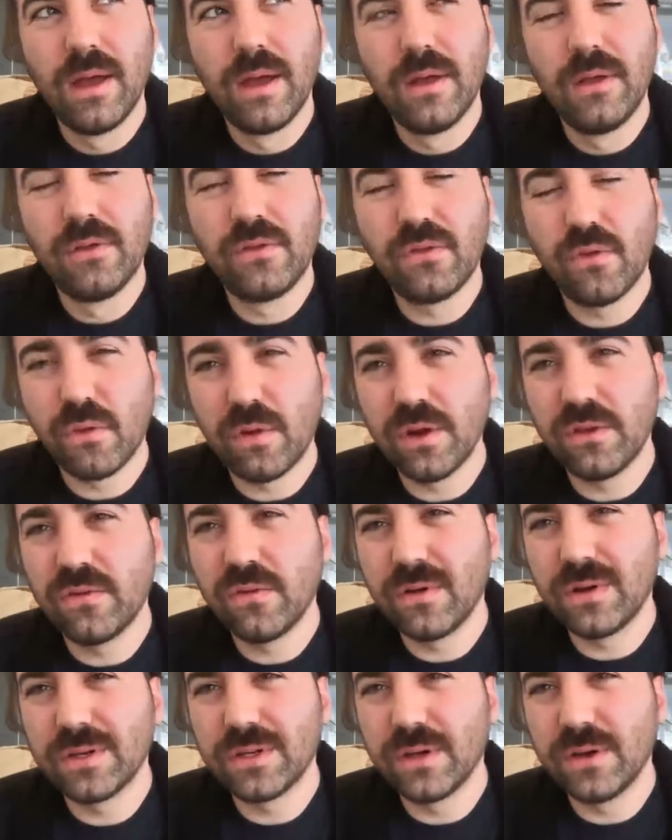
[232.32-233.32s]
story
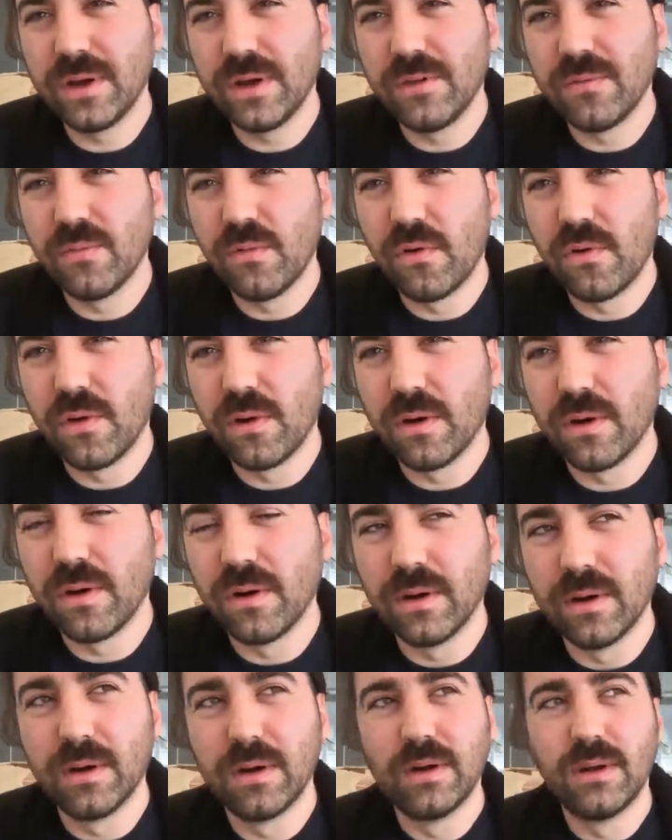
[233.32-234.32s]
structure is more.